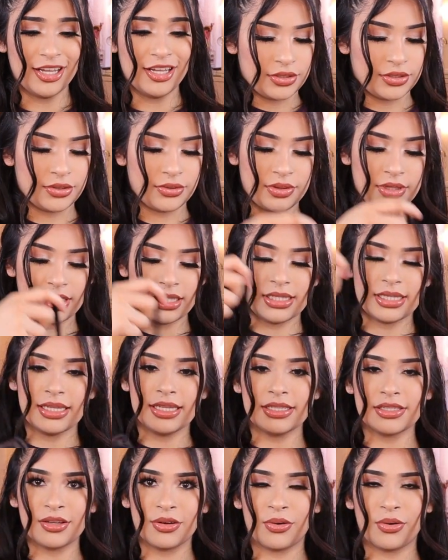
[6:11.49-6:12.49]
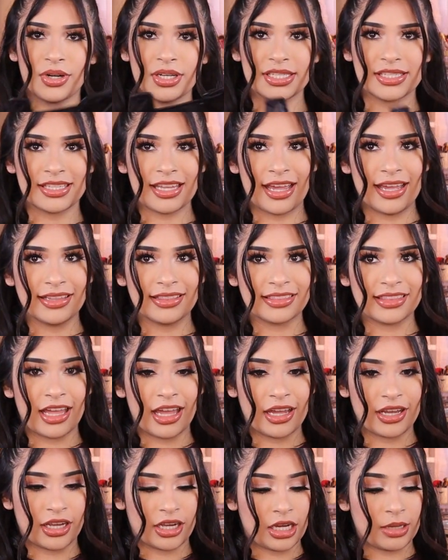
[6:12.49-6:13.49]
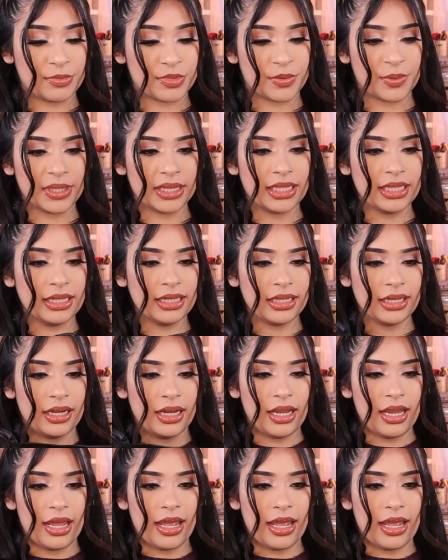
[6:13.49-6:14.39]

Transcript: So this is the corset that comes with it,